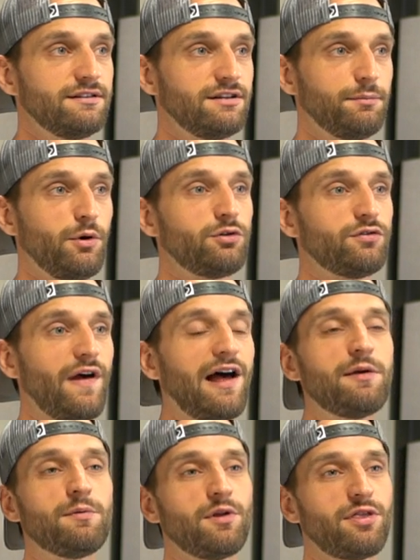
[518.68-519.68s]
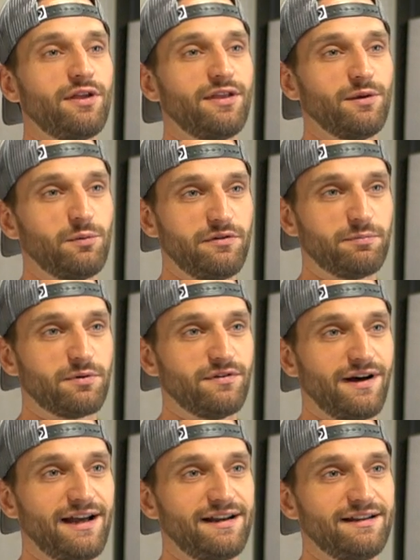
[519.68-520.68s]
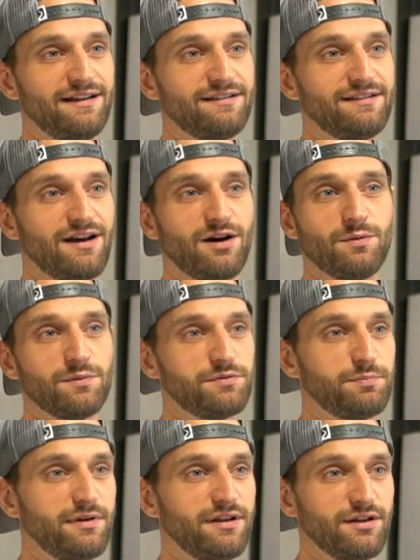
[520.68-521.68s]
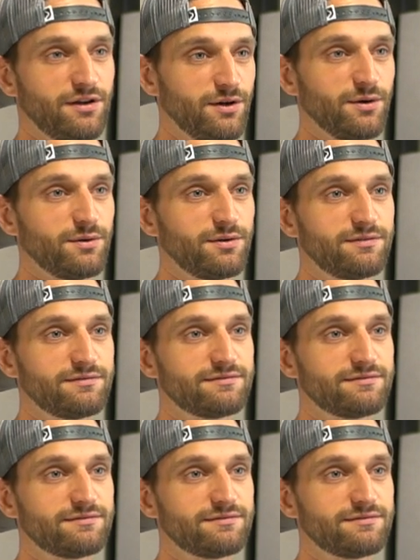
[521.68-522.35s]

the most valuable thing that we've provided has not always been the code.